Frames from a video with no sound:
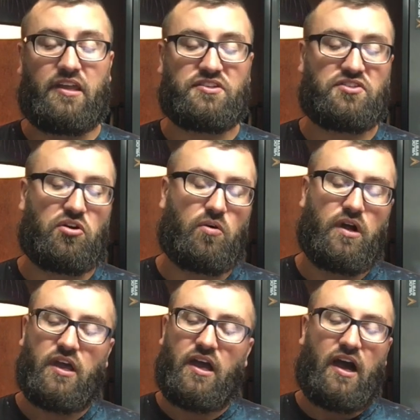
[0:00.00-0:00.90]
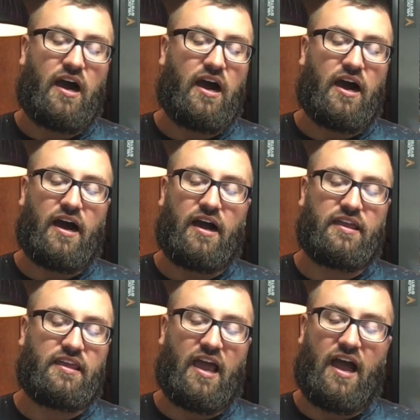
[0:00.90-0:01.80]
And so
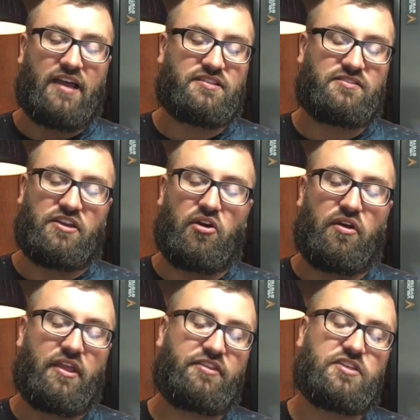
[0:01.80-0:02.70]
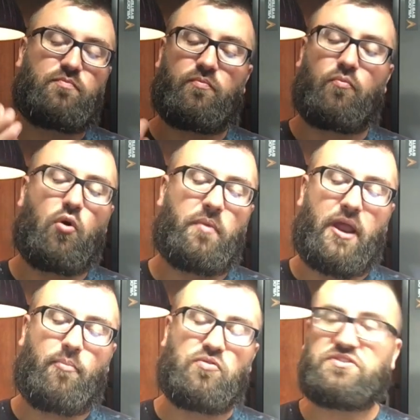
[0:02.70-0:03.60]
and at this
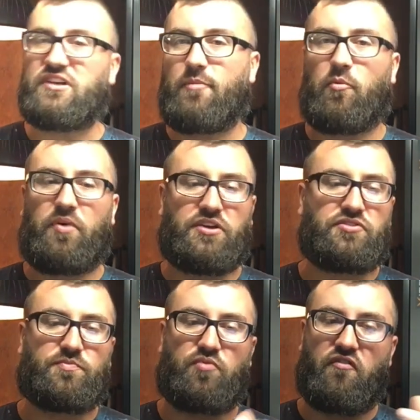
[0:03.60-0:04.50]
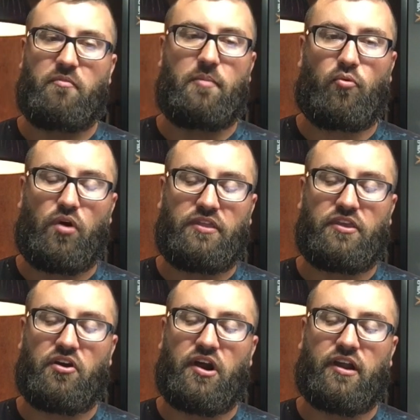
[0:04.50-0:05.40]
moment I posted a couple pictures proving my point
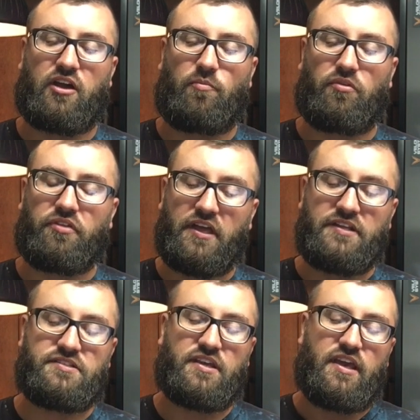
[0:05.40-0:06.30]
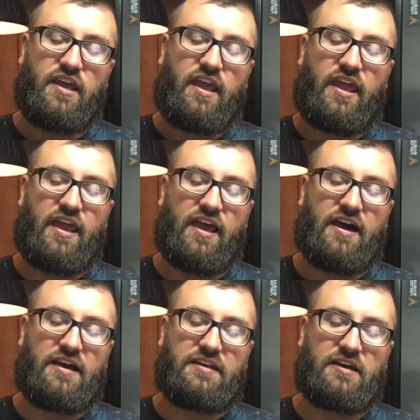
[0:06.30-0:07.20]
there on a couple things,
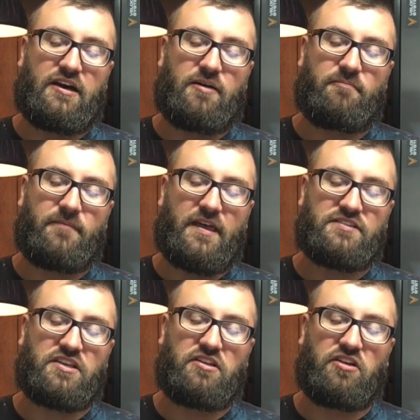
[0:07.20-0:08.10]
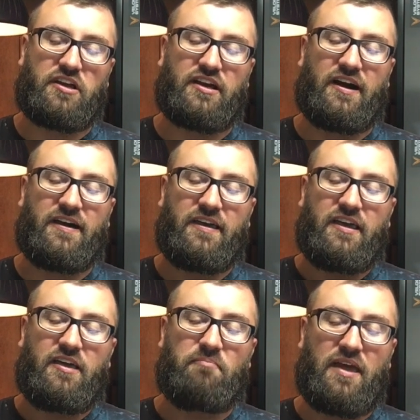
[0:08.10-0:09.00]
and I said, look,
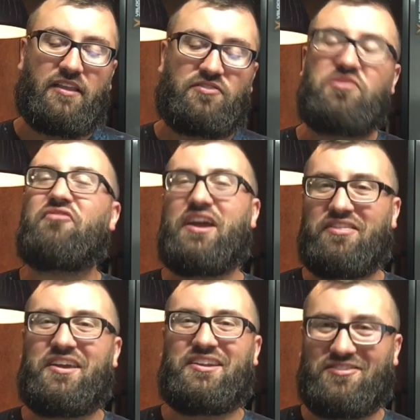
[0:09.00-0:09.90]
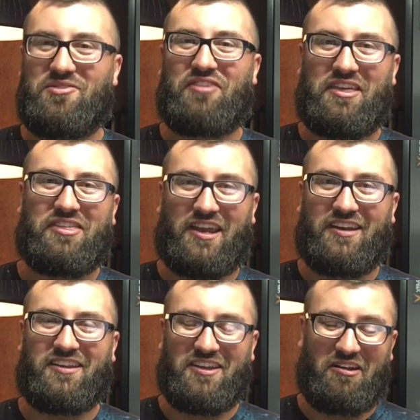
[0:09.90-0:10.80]
do the right thing,
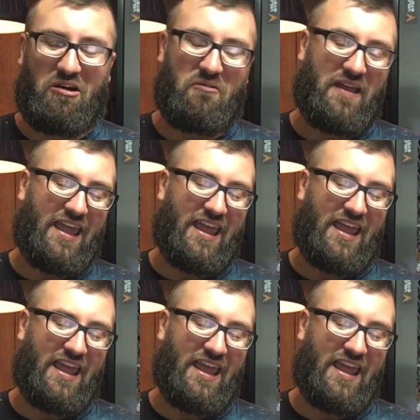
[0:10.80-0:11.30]
you know.